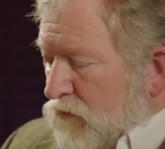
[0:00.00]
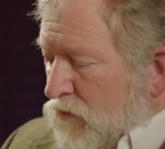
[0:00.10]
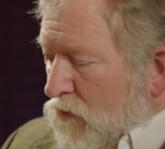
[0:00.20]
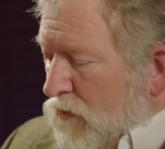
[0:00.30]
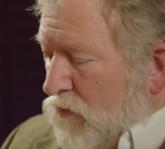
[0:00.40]

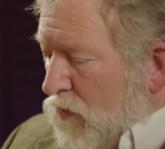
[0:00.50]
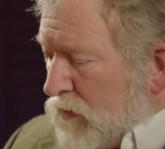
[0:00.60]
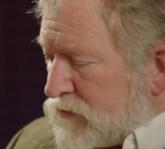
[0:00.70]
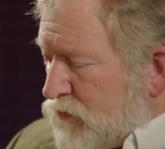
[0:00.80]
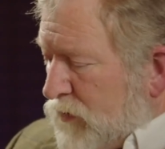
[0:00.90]

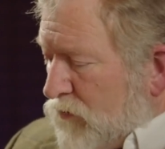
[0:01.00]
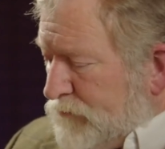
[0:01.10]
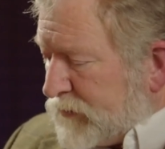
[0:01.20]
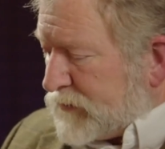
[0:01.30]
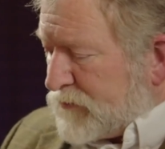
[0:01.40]

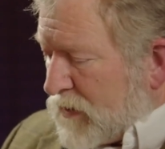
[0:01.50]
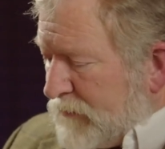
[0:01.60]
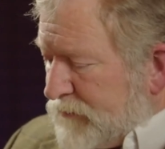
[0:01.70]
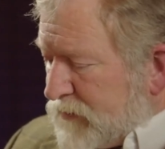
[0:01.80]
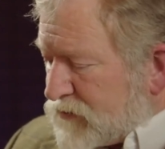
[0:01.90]
the
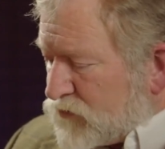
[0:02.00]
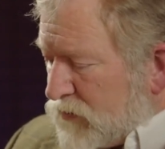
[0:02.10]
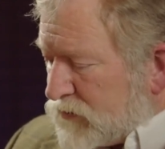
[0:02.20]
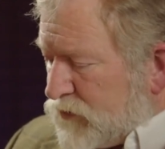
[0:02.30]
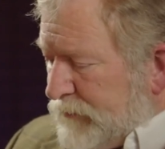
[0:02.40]
problem is
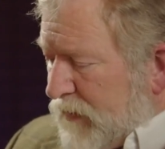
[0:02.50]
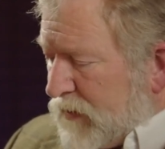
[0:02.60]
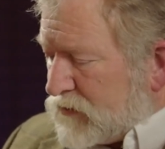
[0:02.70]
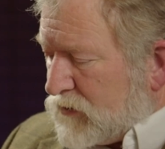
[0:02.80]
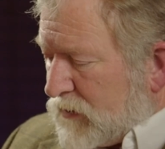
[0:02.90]
once we
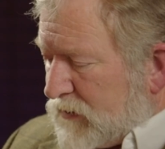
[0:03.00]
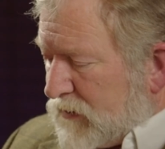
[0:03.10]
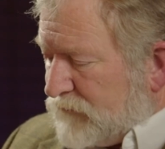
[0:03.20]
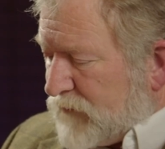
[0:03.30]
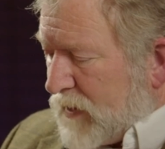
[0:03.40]
begin to
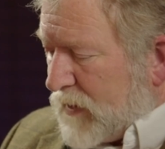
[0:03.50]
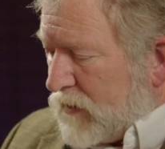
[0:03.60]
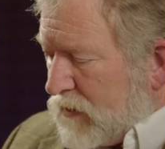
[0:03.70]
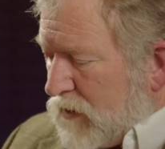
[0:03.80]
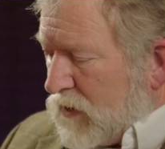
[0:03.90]
identify
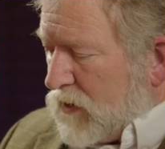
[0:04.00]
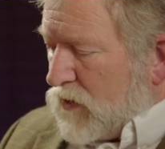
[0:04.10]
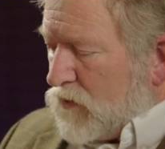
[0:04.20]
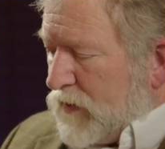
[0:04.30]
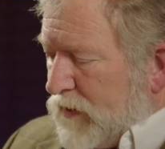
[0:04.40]

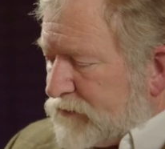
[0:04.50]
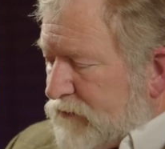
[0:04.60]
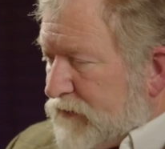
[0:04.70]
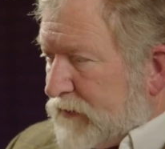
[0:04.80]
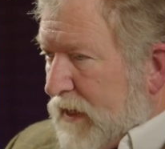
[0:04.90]

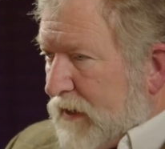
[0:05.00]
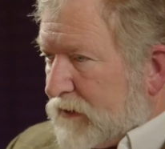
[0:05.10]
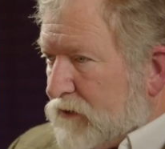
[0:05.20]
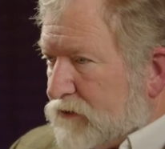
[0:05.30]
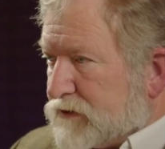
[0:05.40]
with the
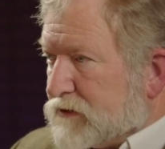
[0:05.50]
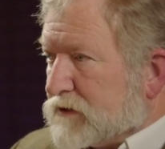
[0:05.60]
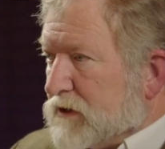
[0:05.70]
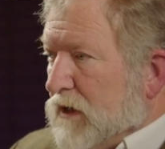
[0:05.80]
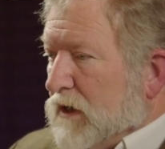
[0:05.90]

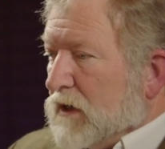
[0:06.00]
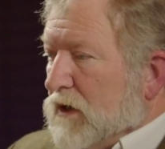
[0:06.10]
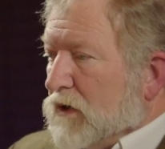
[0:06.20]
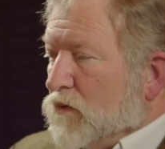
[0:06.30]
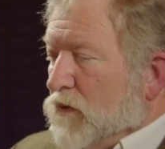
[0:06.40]
diagnosis,
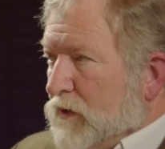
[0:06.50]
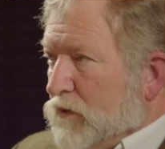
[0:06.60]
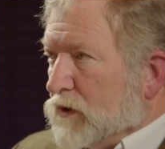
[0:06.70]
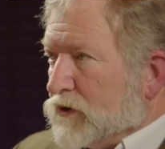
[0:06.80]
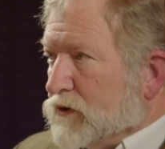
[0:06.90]
we
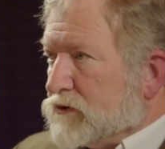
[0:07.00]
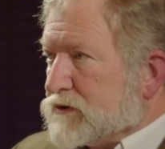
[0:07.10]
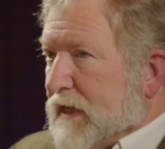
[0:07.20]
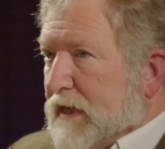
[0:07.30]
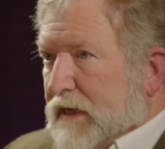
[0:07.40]
will use
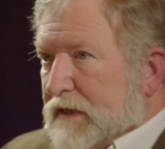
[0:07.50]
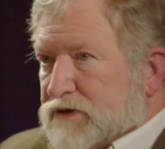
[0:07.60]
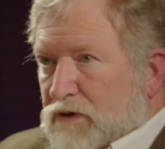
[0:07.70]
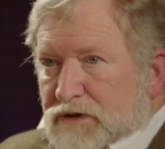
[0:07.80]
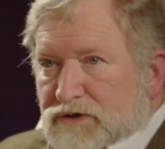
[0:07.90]
that as
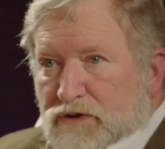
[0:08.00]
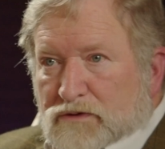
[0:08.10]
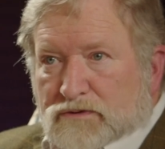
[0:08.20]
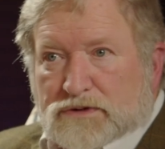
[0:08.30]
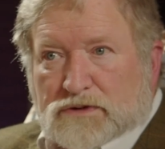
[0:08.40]
our
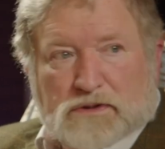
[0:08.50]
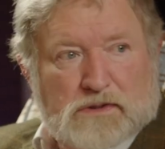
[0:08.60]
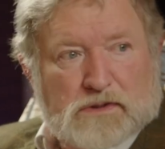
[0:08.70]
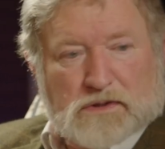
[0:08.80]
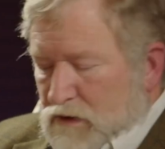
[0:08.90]
excuse
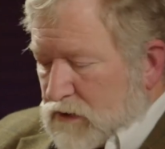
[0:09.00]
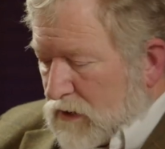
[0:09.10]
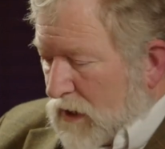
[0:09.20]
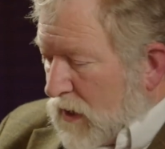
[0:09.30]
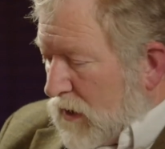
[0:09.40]

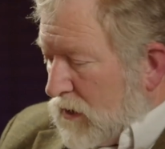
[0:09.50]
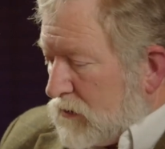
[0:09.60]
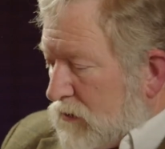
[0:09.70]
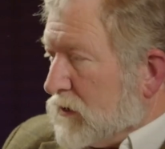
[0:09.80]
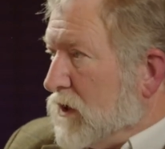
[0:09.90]

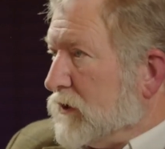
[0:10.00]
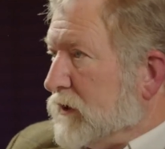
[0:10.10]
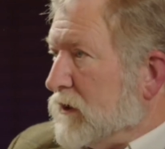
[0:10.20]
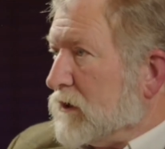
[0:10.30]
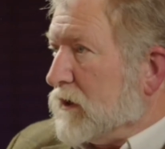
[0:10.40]
all along
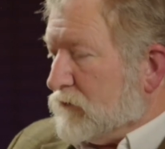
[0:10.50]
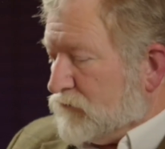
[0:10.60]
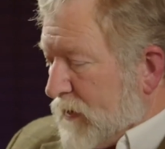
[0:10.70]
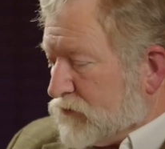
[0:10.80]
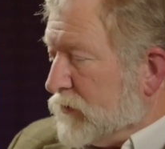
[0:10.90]
here. In
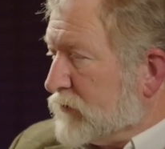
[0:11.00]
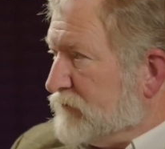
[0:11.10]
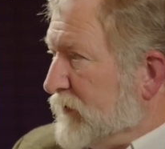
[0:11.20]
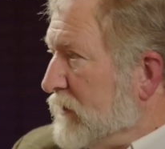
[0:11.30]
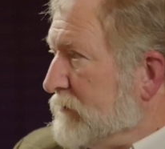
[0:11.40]
fact, we'll
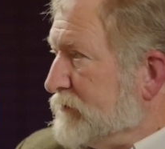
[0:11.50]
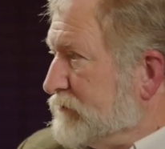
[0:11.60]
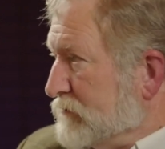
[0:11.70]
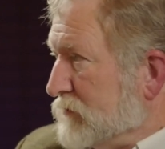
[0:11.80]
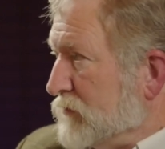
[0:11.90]
develop
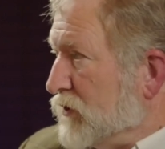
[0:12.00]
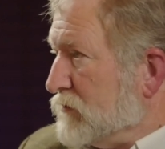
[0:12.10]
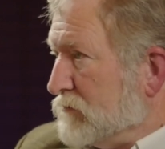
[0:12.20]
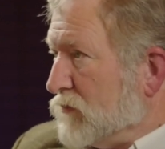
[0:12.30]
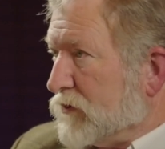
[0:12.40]

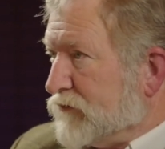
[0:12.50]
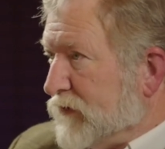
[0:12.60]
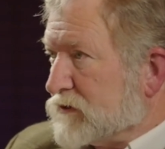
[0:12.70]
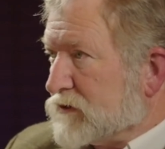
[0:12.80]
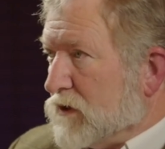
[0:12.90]
more
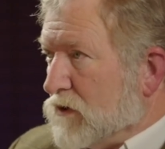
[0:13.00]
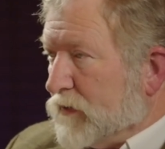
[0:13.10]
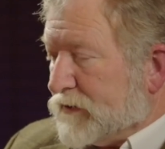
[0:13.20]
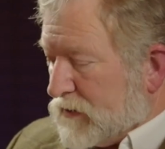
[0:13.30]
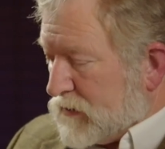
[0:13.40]
things along
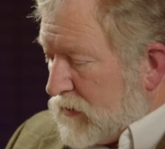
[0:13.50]
with it.